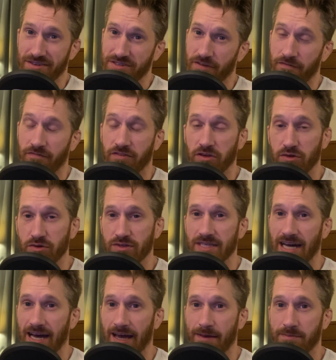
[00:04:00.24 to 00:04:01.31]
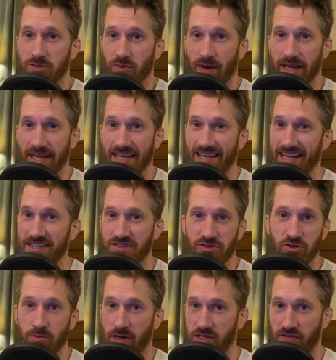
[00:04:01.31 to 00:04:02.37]
a few times when it gets
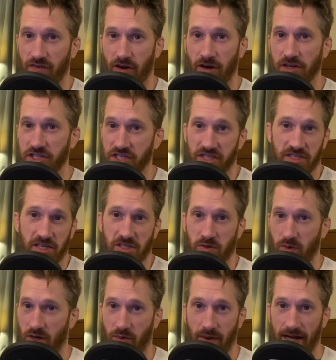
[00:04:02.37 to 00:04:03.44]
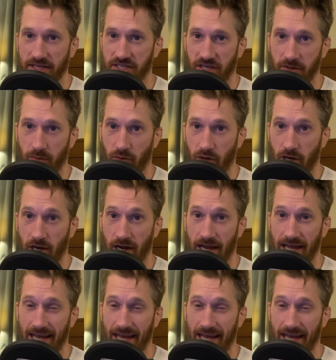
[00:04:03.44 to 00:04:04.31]
too much for her and she just doesn't want to watch anymore.